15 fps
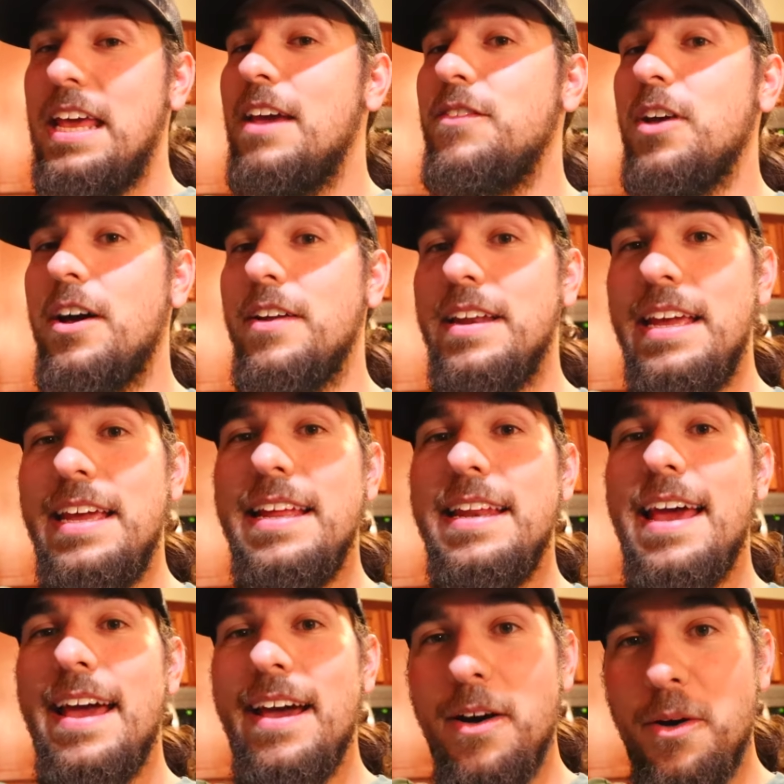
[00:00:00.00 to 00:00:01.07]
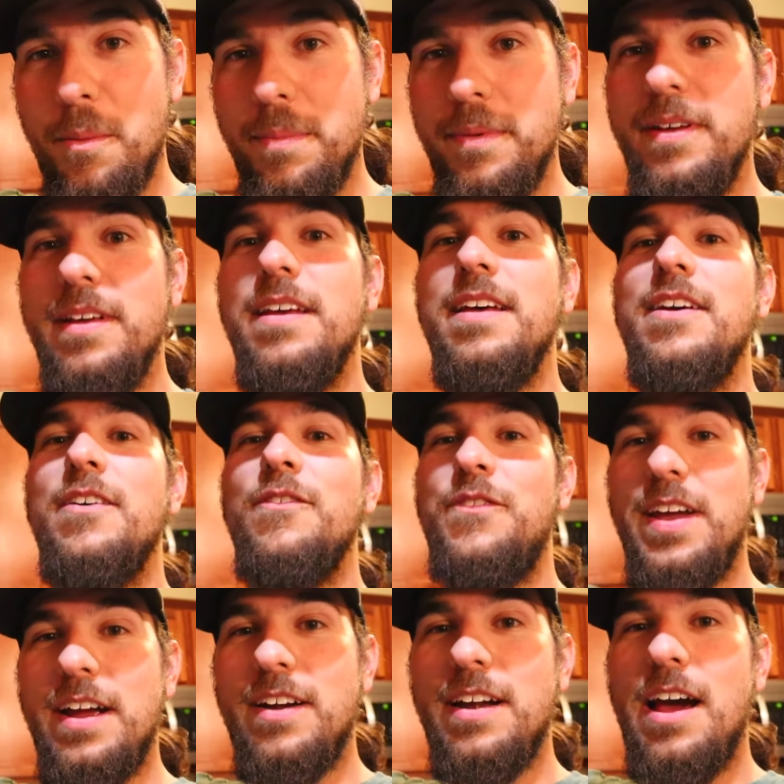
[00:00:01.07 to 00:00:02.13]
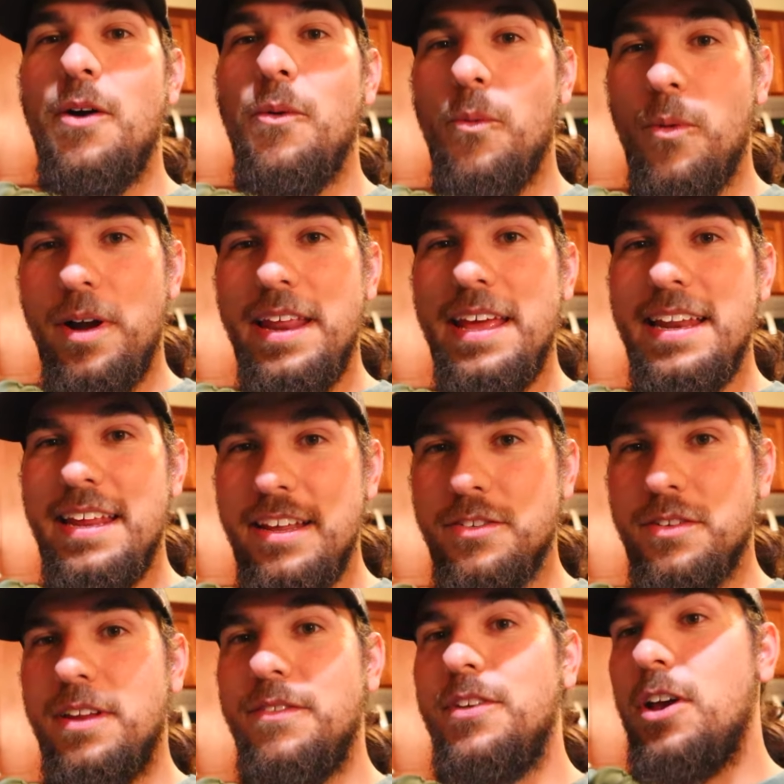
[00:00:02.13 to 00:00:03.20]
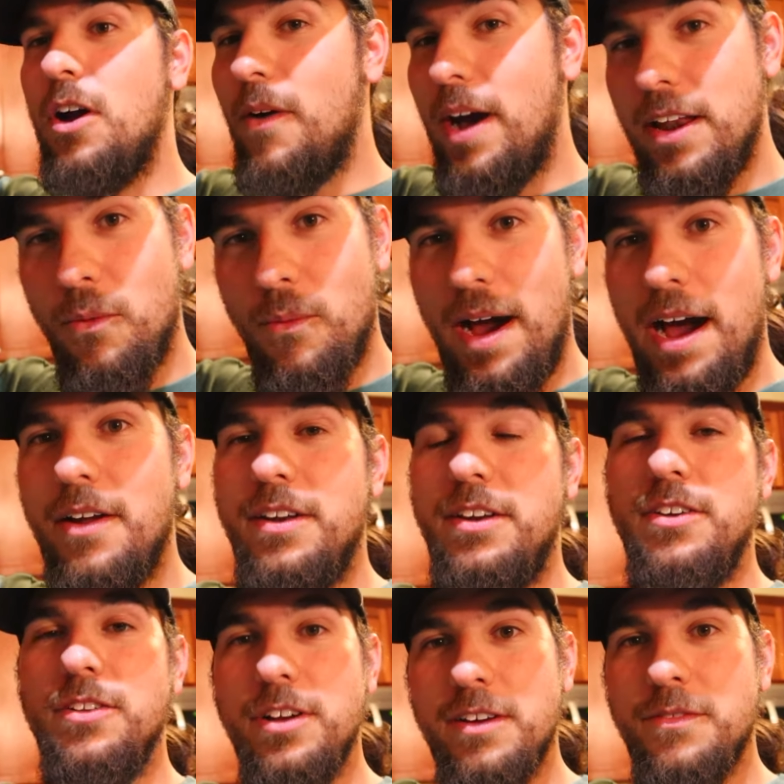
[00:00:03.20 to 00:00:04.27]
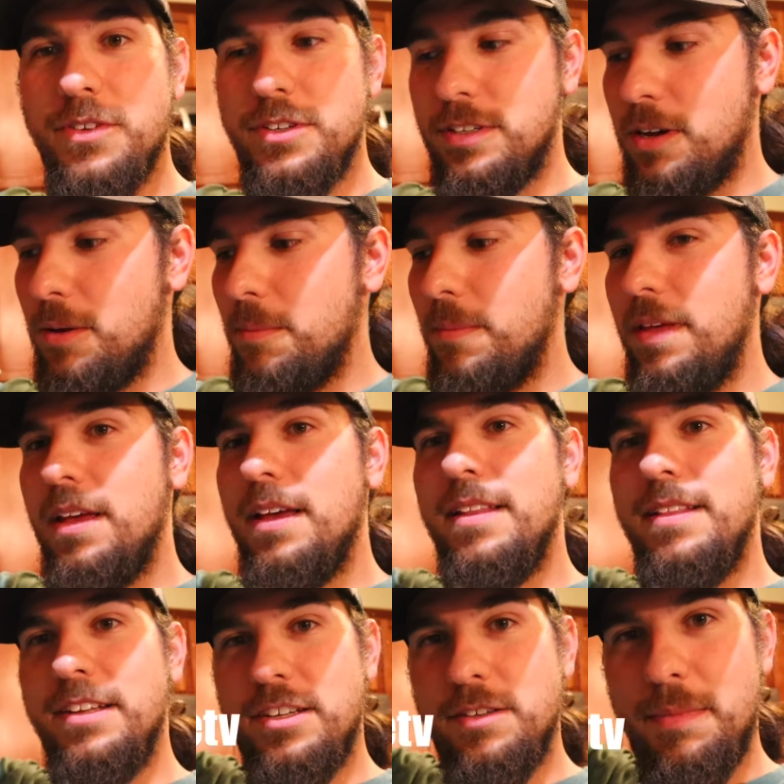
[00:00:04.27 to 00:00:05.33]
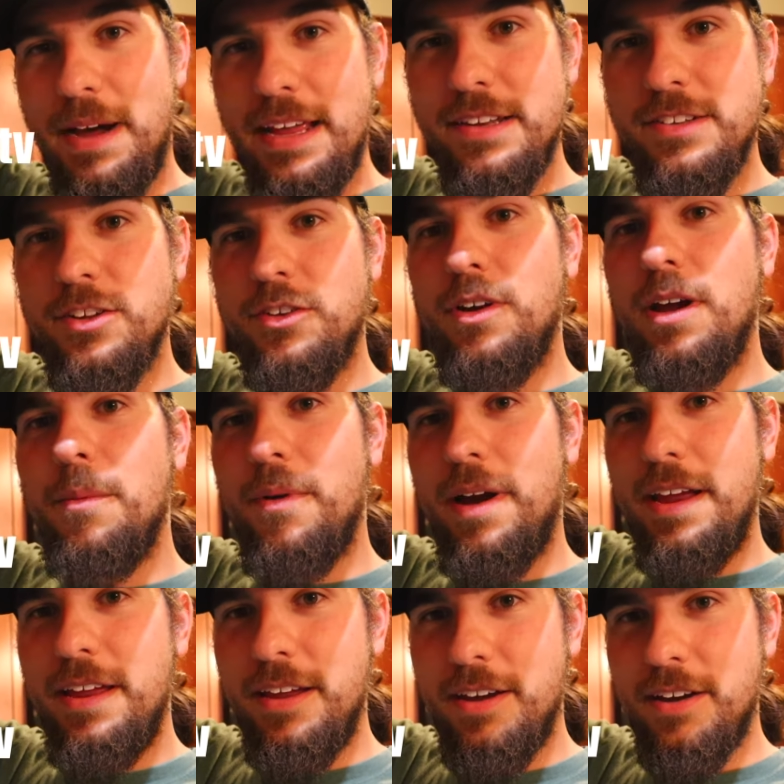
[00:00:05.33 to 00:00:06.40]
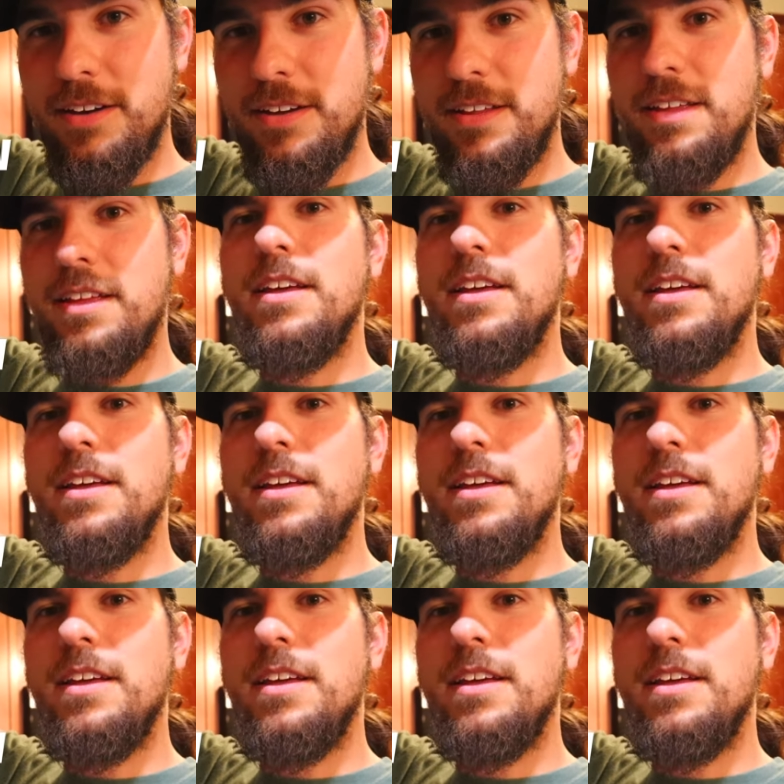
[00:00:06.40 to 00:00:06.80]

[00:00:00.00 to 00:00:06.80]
If y'all need help figuring out what it is, if you go out in the wild and you're looking for some, this is my Instagram right here.